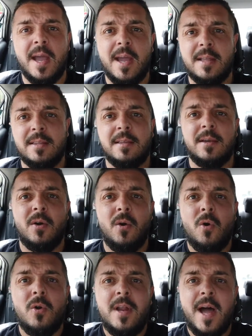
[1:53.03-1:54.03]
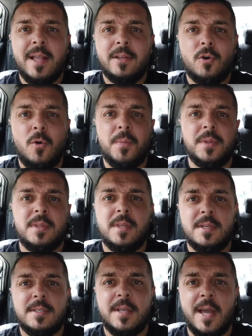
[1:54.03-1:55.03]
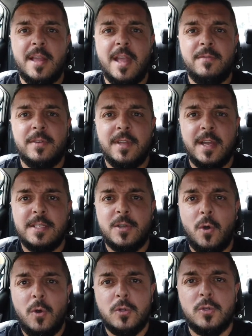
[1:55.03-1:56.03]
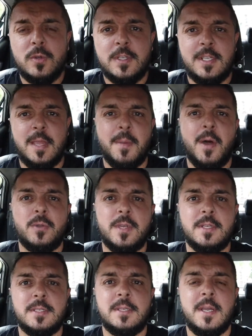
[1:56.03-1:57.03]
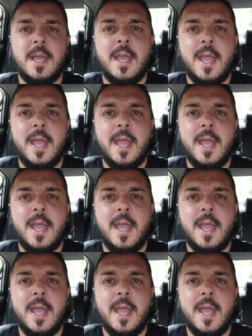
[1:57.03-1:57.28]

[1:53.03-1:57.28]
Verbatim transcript: and all the other competitors that are advertising also on the same audience